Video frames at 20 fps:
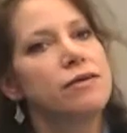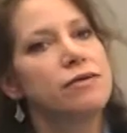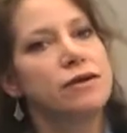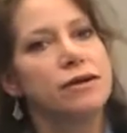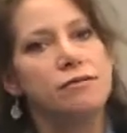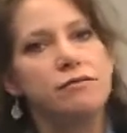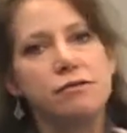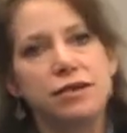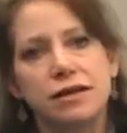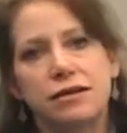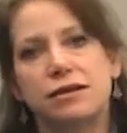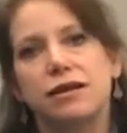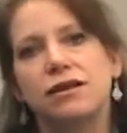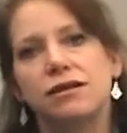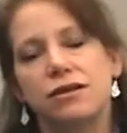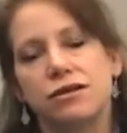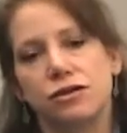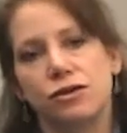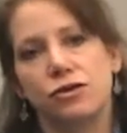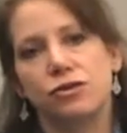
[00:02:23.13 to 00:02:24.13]
They're missing
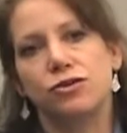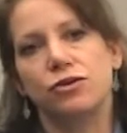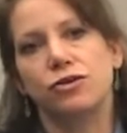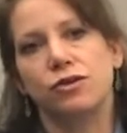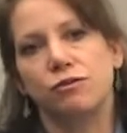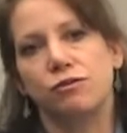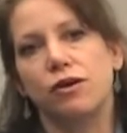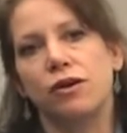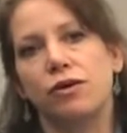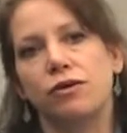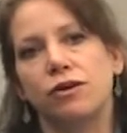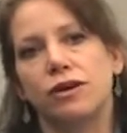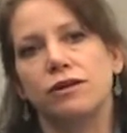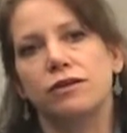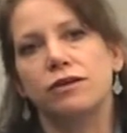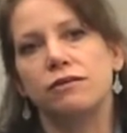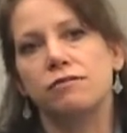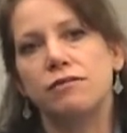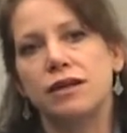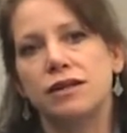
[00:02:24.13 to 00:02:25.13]
the social component.
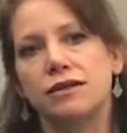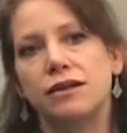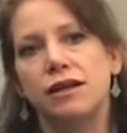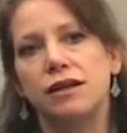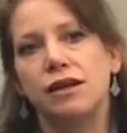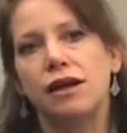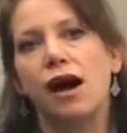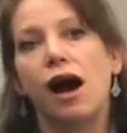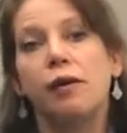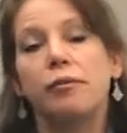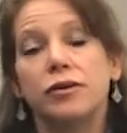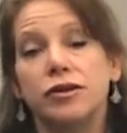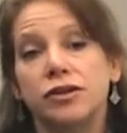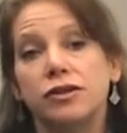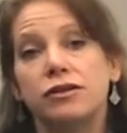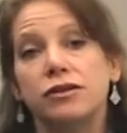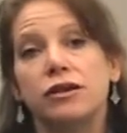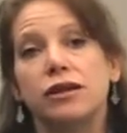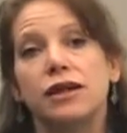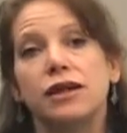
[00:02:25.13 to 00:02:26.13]
They're missing the
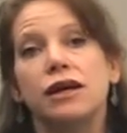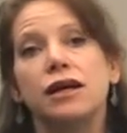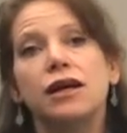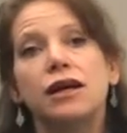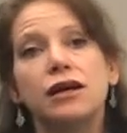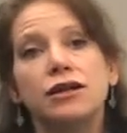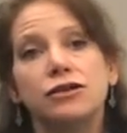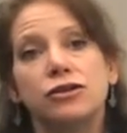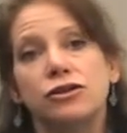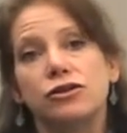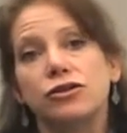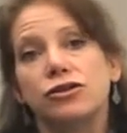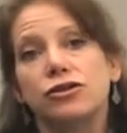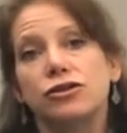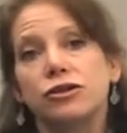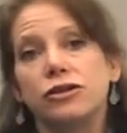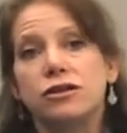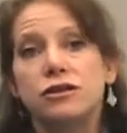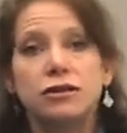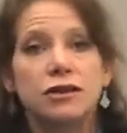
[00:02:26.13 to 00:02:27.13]
opportunity to
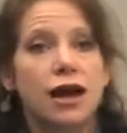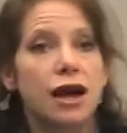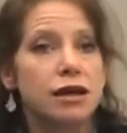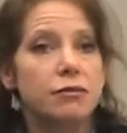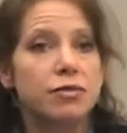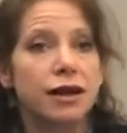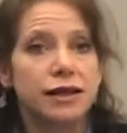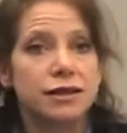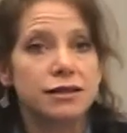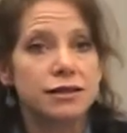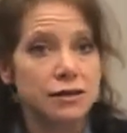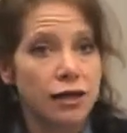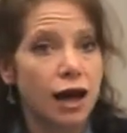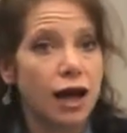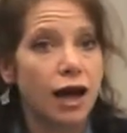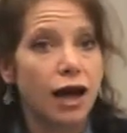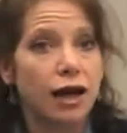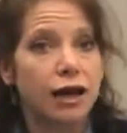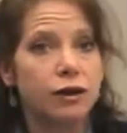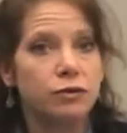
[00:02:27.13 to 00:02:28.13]
learn side by
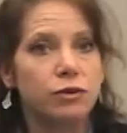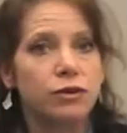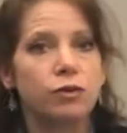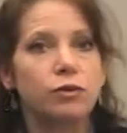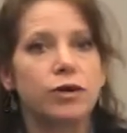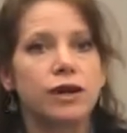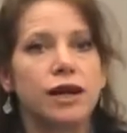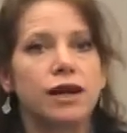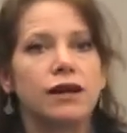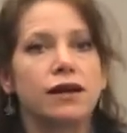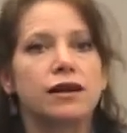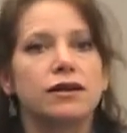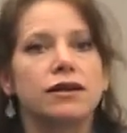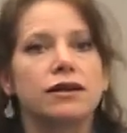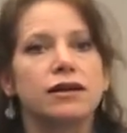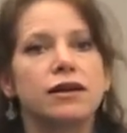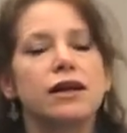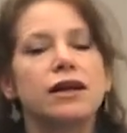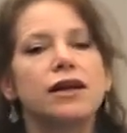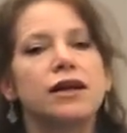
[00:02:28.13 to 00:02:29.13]
side with one
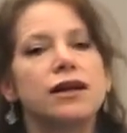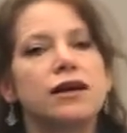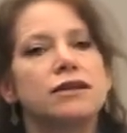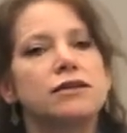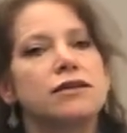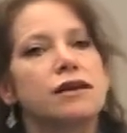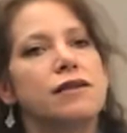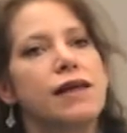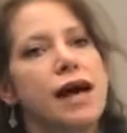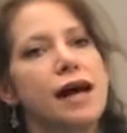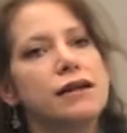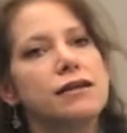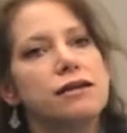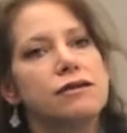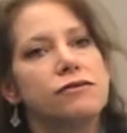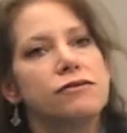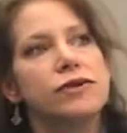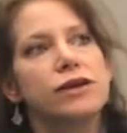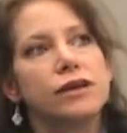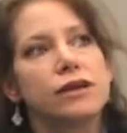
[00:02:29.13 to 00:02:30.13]
another. So that
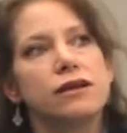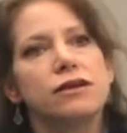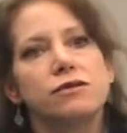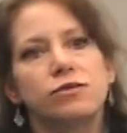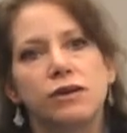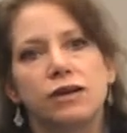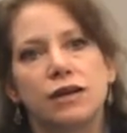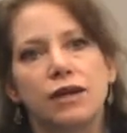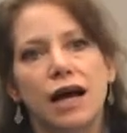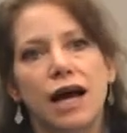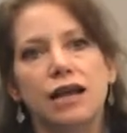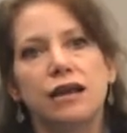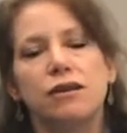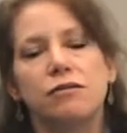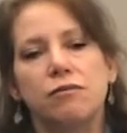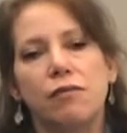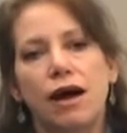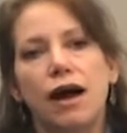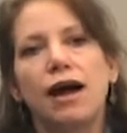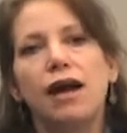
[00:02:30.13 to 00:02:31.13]
really is what
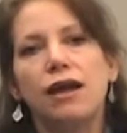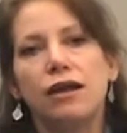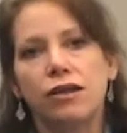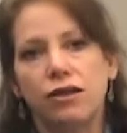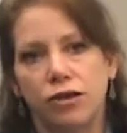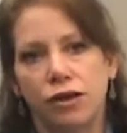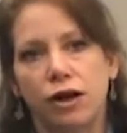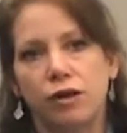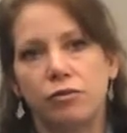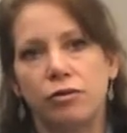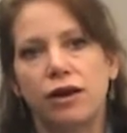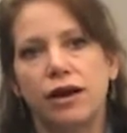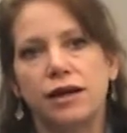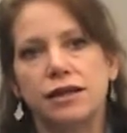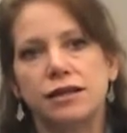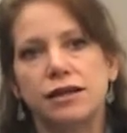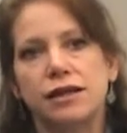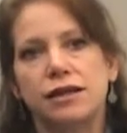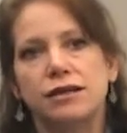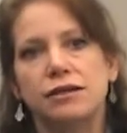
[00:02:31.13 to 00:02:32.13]
guided my thought
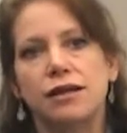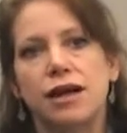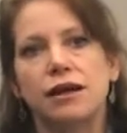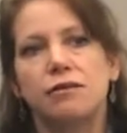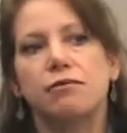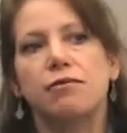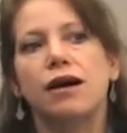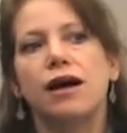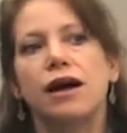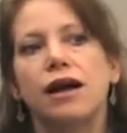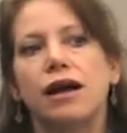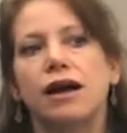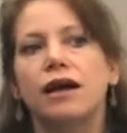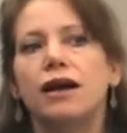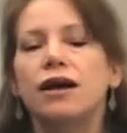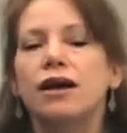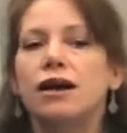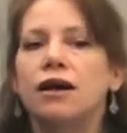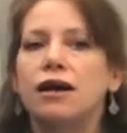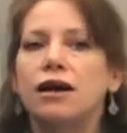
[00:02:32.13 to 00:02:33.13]
process and my
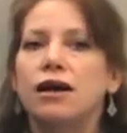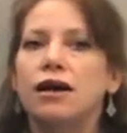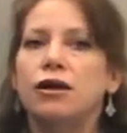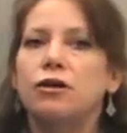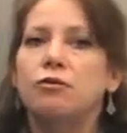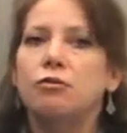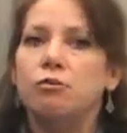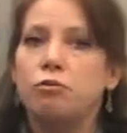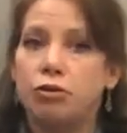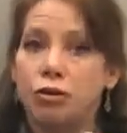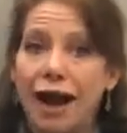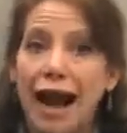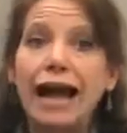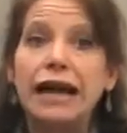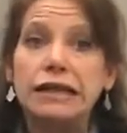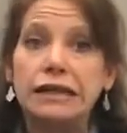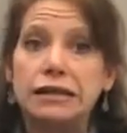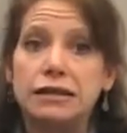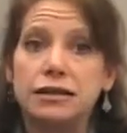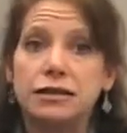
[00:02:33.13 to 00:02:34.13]

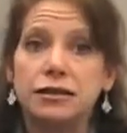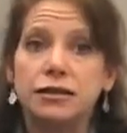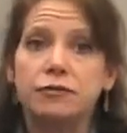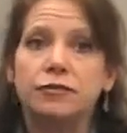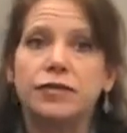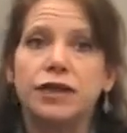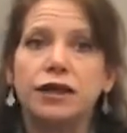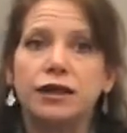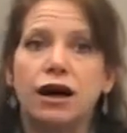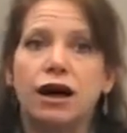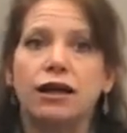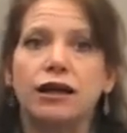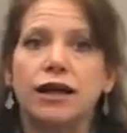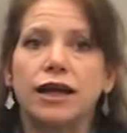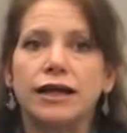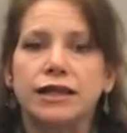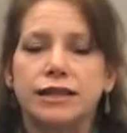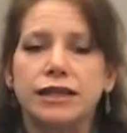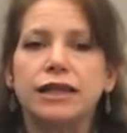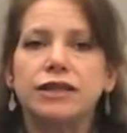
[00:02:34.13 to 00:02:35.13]
practice in
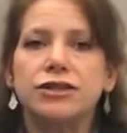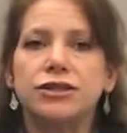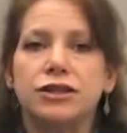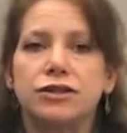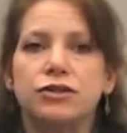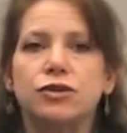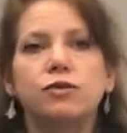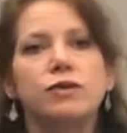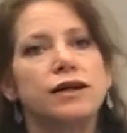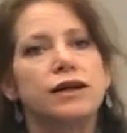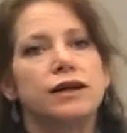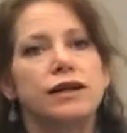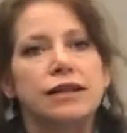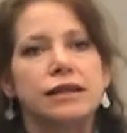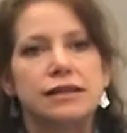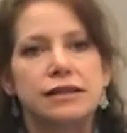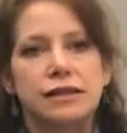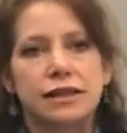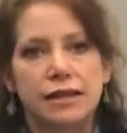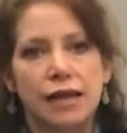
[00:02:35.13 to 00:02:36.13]
online teaching to where it
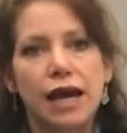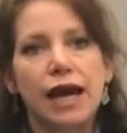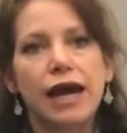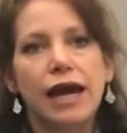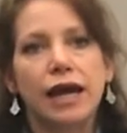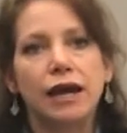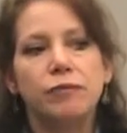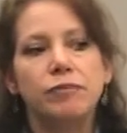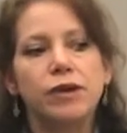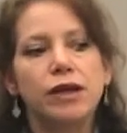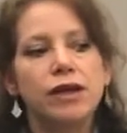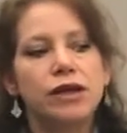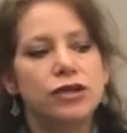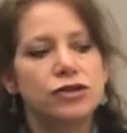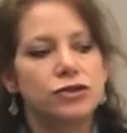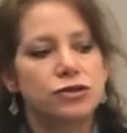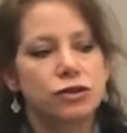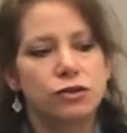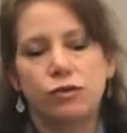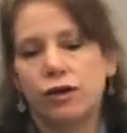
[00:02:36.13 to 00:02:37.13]
is today.
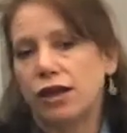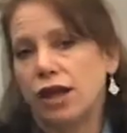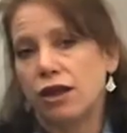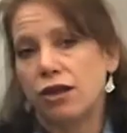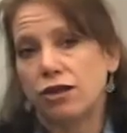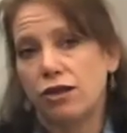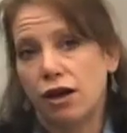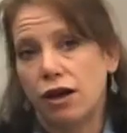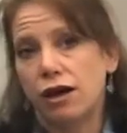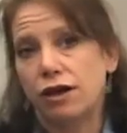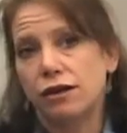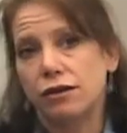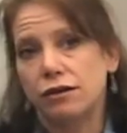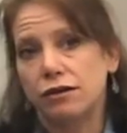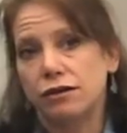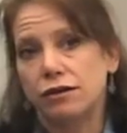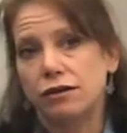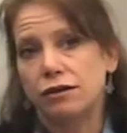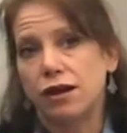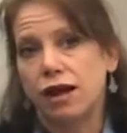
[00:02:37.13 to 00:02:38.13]
So what I thought
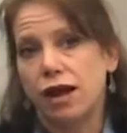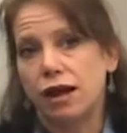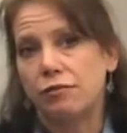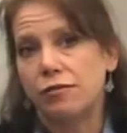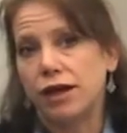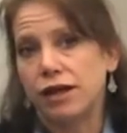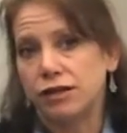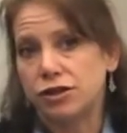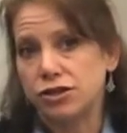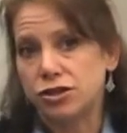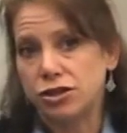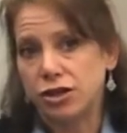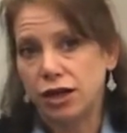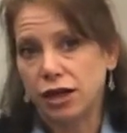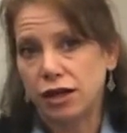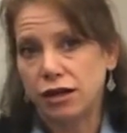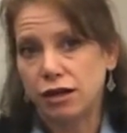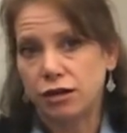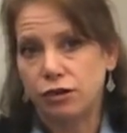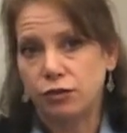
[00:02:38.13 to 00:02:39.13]
I might
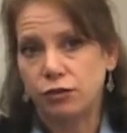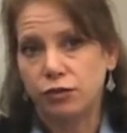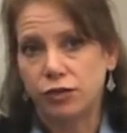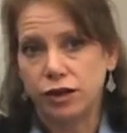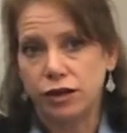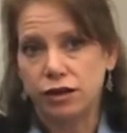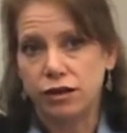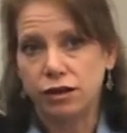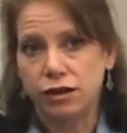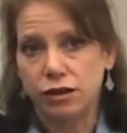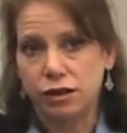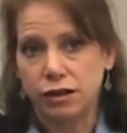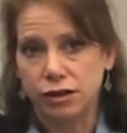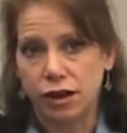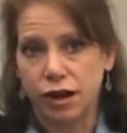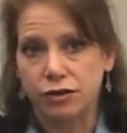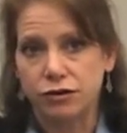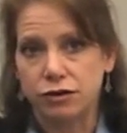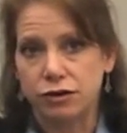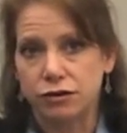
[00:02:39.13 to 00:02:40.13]
share with
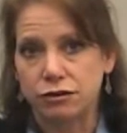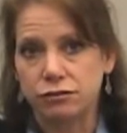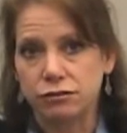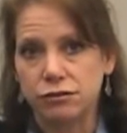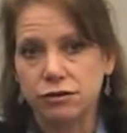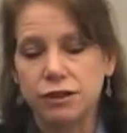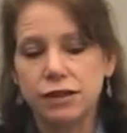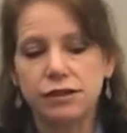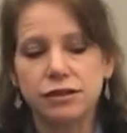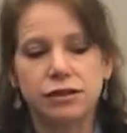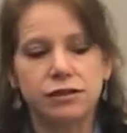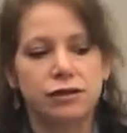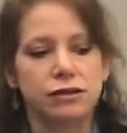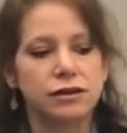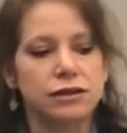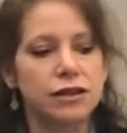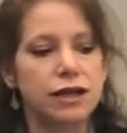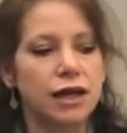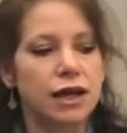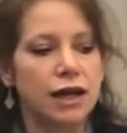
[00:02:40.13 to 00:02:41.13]
other
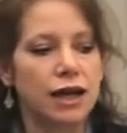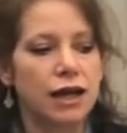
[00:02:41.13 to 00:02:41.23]
listeners